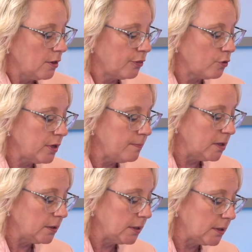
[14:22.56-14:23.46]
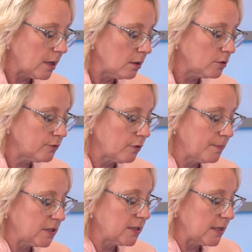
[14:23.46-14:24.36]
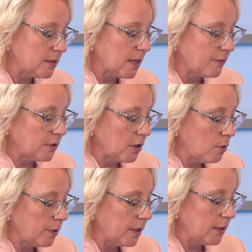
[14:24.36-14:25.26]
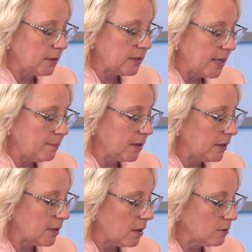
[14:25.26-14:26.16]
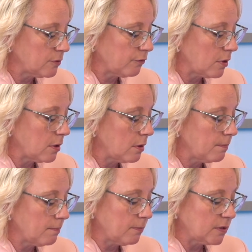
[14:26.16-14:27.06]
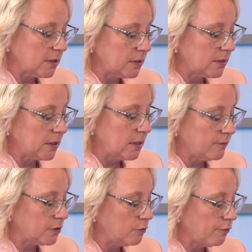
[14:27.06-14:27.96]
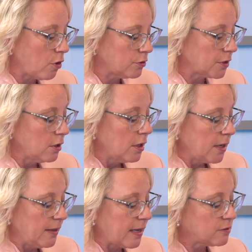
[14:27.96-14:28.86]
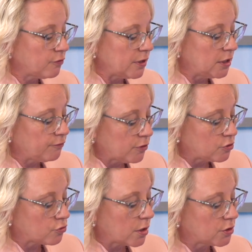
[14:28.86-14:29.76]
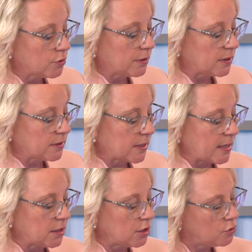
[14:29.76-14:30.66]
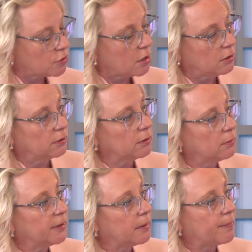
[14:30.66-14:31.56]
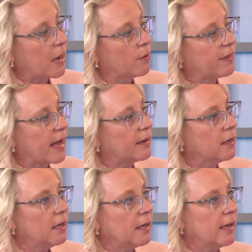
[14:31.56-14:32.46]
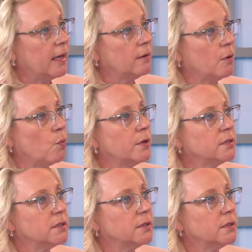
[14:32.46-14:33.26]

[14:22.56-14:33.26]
$30 million from the state of South Dakota, and $10 million from, let's see, City of Sioux Falls, and that's for infrastructure at the site. Can you talk a little bit about that, and what